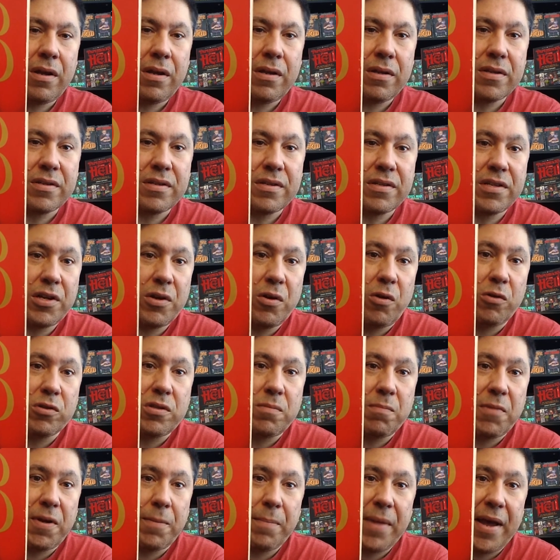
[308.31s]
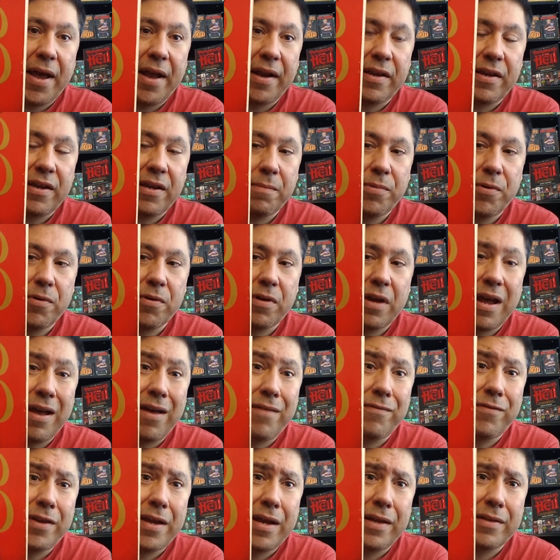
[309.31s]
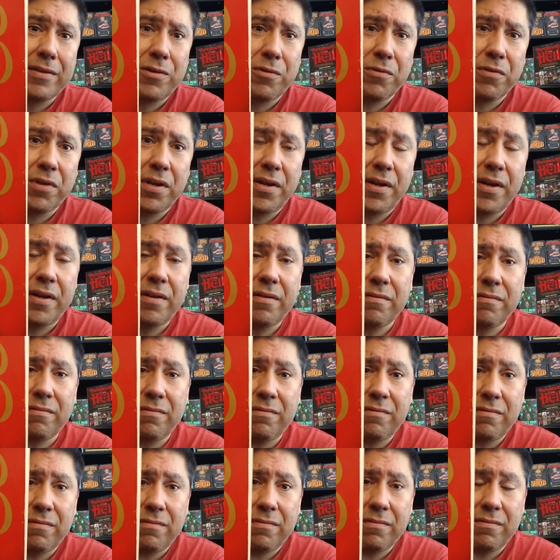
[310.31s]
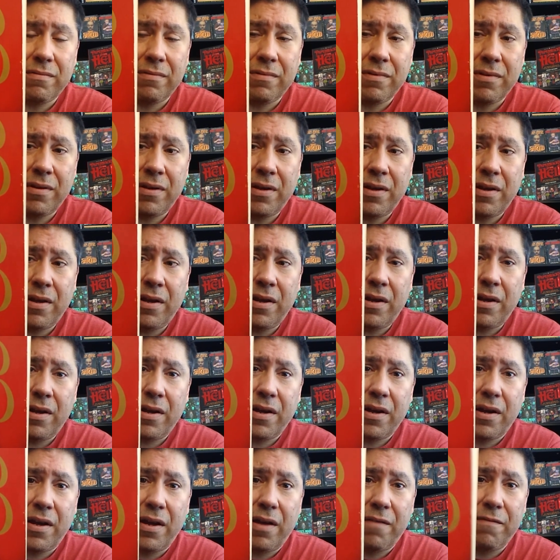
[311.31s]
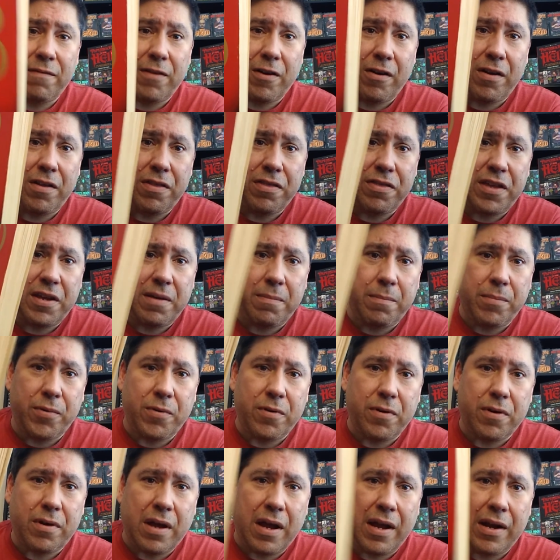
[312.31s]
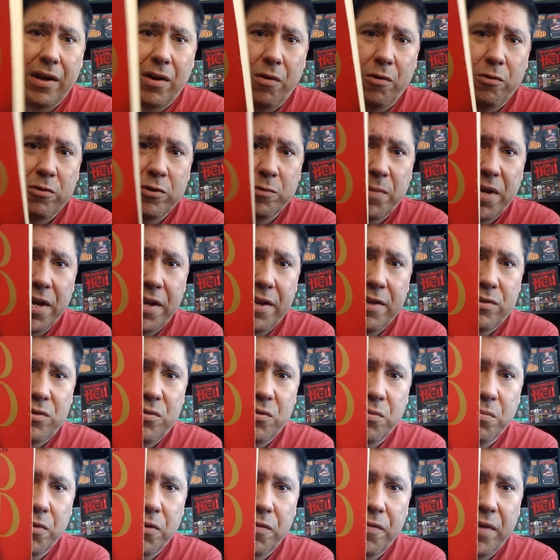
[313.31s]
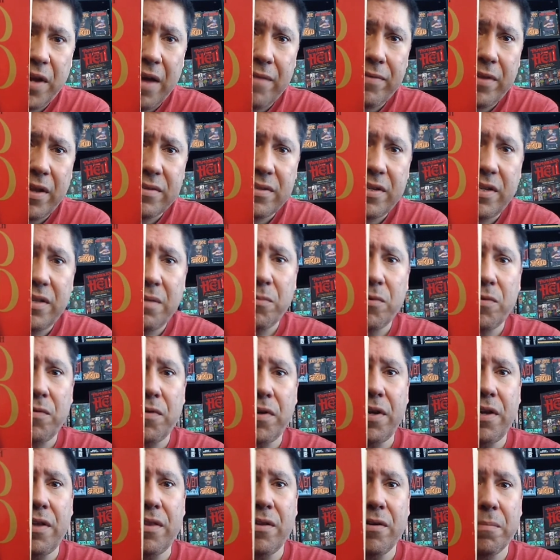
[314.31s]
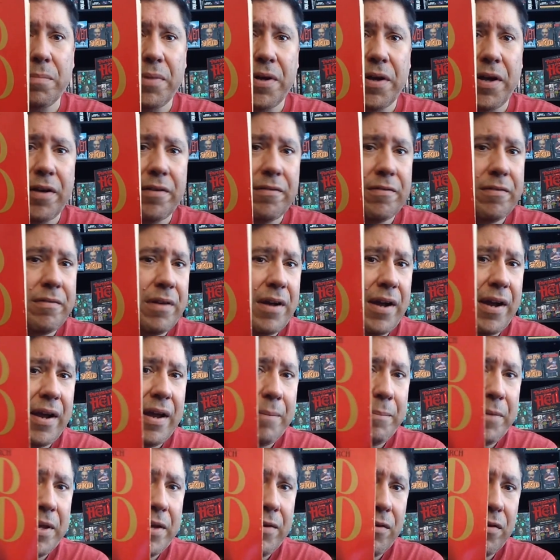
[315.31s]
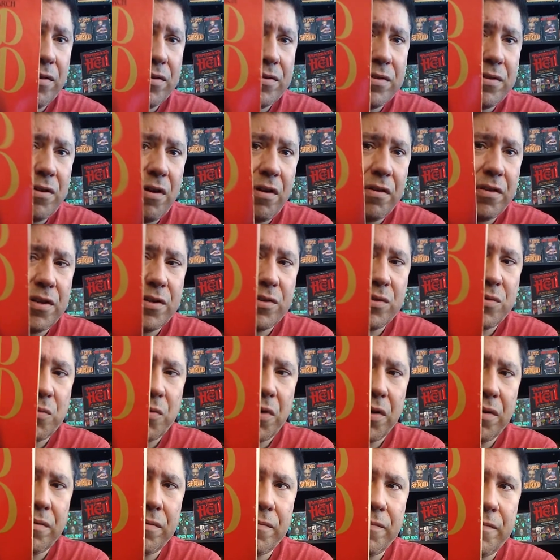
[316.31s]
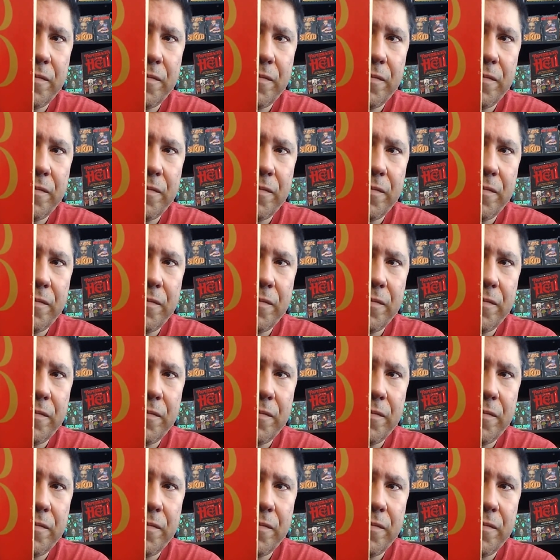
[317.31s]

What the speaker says: This is the ultimate bad kid book. I have yet to read it. Very thin book. I know it was made into a movie. I have not seen the movie either, but I am eager to start this one.